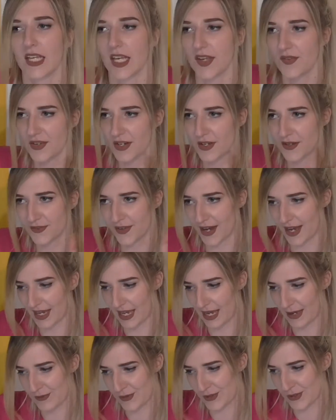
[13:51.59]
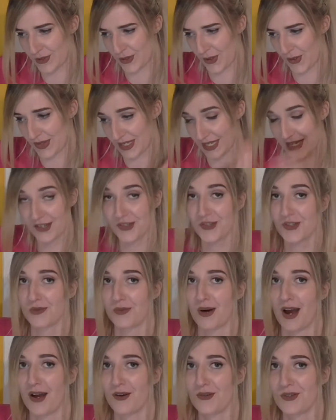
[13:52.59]
Even if I have to go the extra
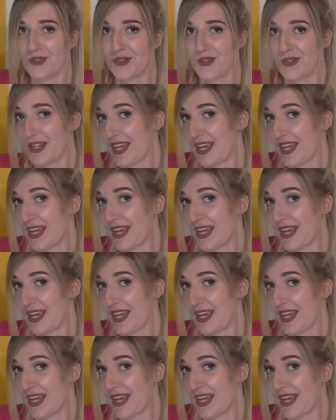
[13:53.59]
mile to